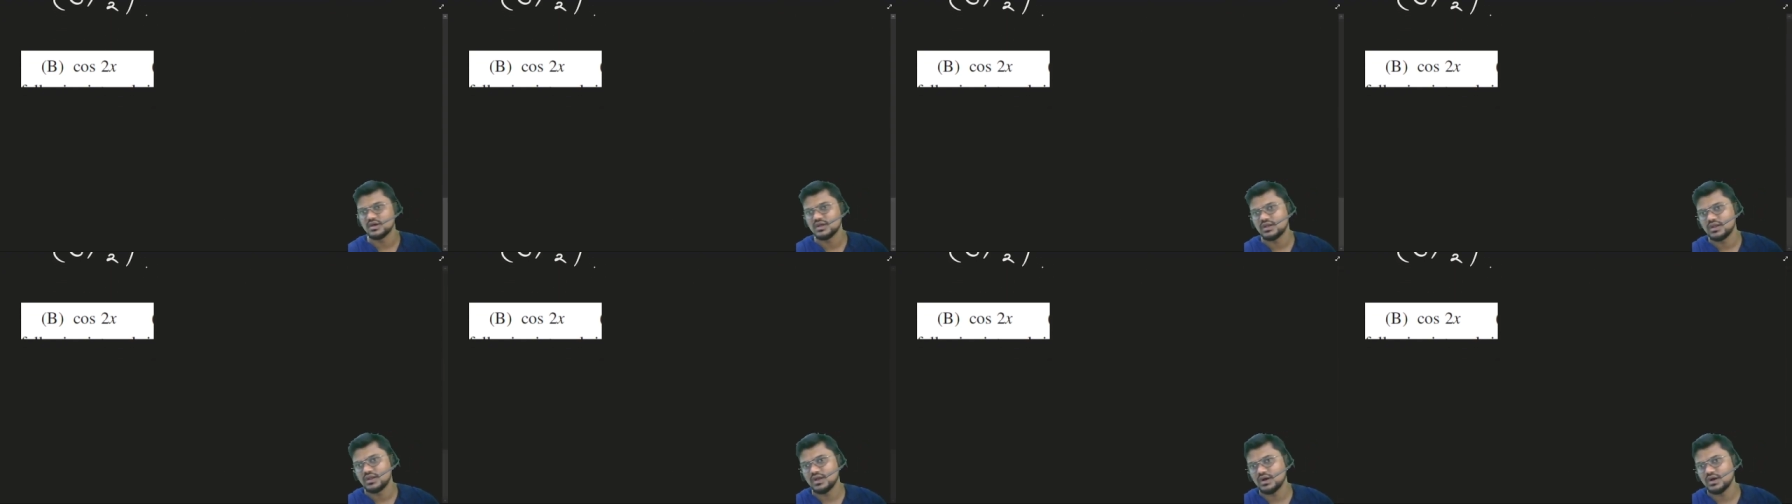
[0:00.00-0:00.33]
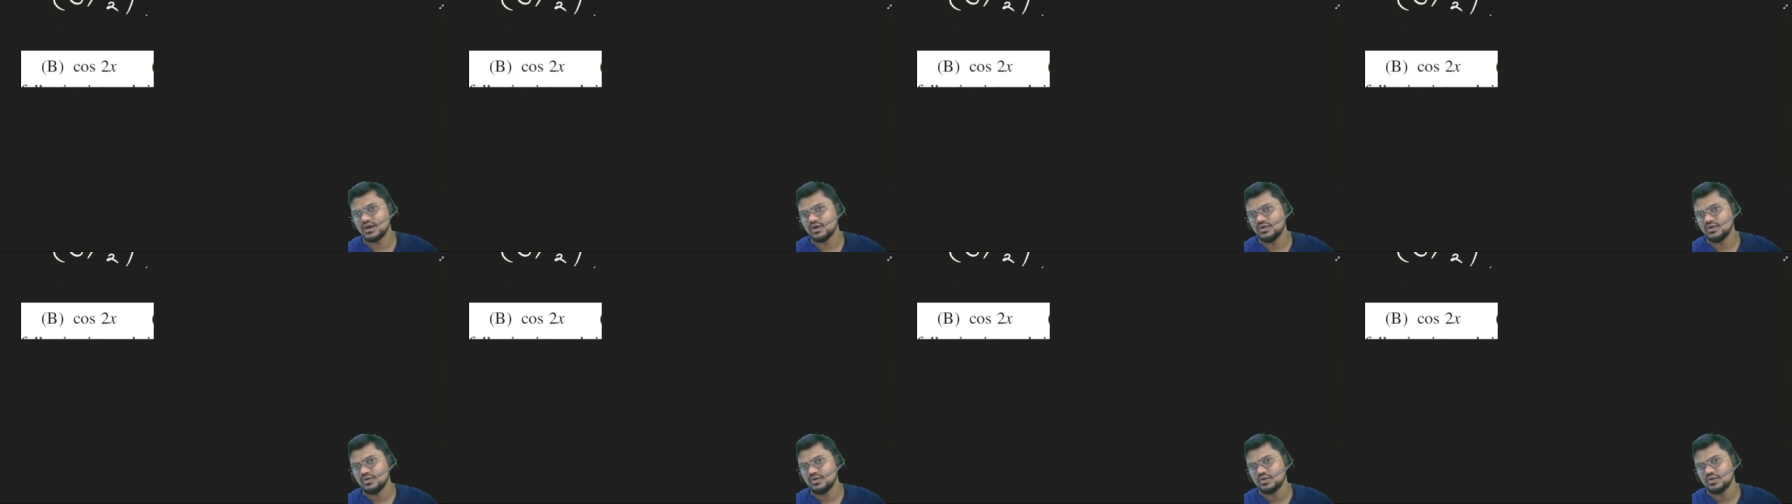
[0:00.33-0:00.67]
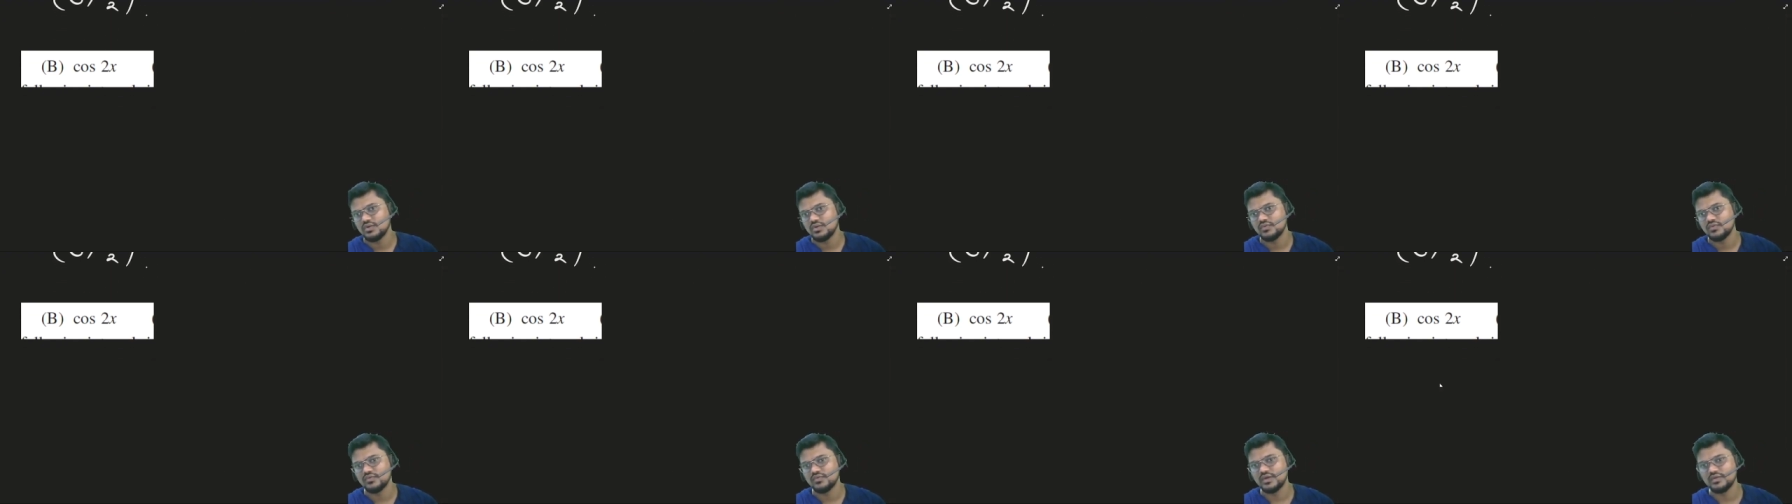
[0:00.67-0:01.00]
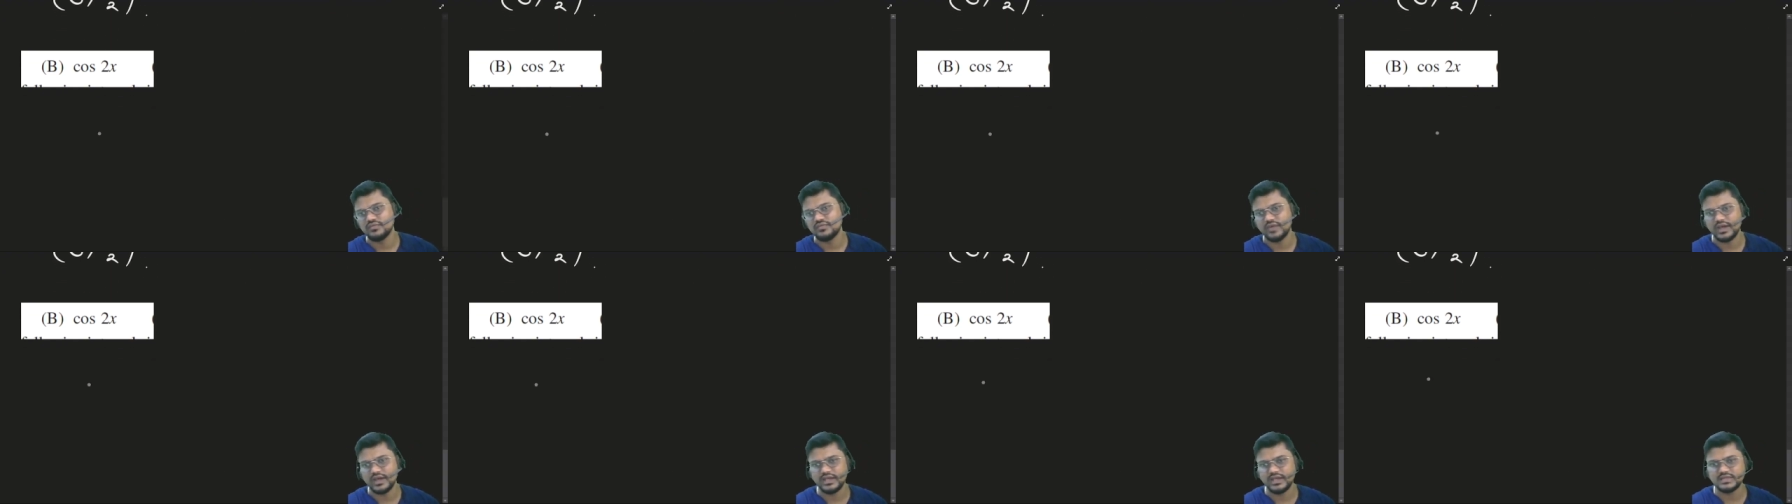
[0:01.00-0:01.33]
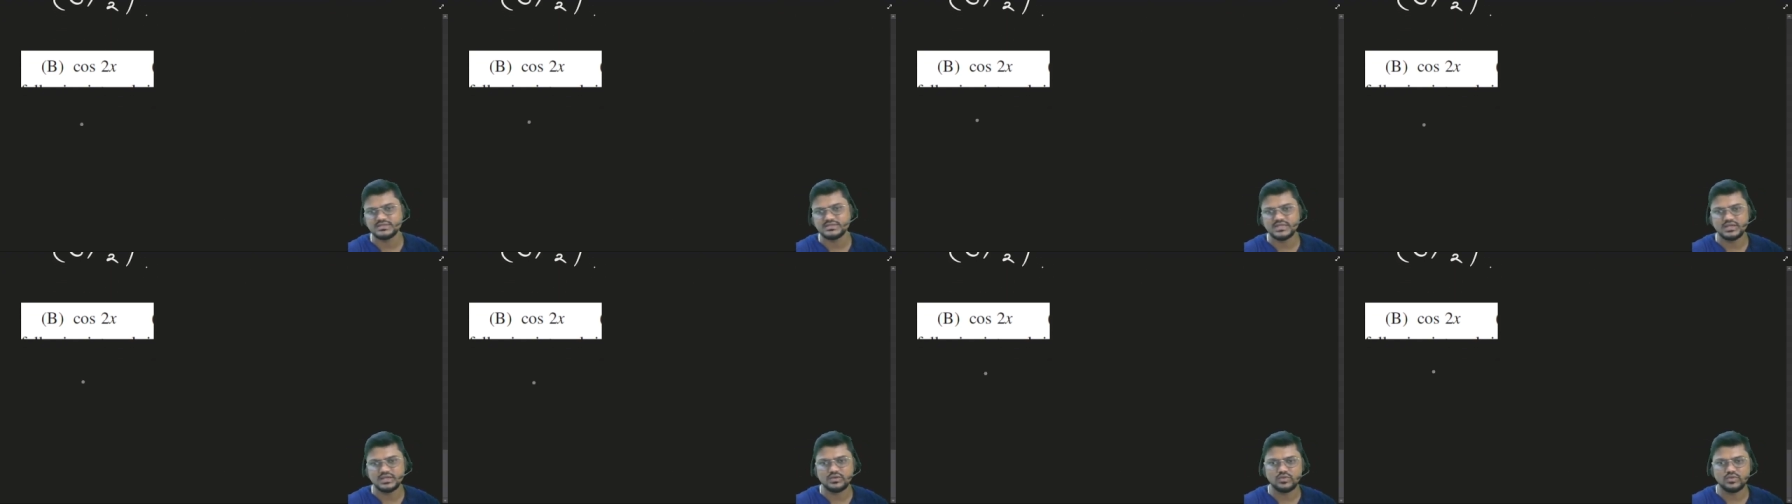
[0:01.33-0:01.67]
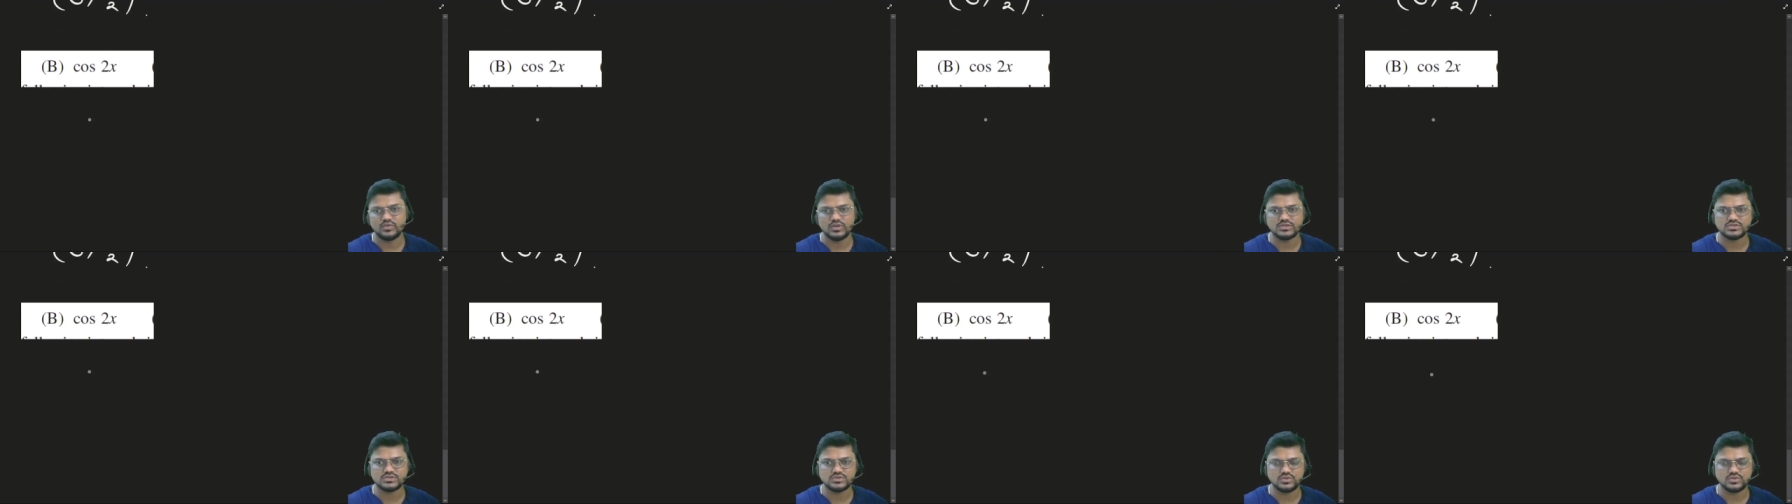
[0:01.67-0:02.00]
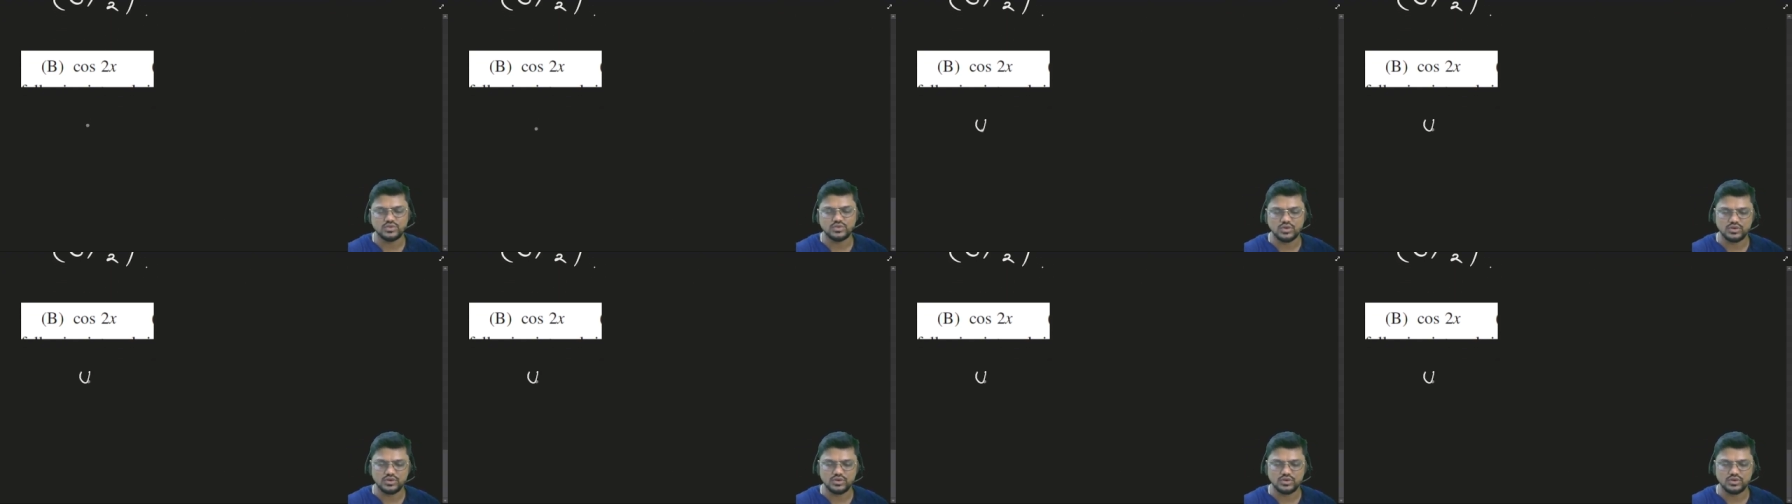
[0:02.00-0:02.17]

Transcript: Now, when y is equals to,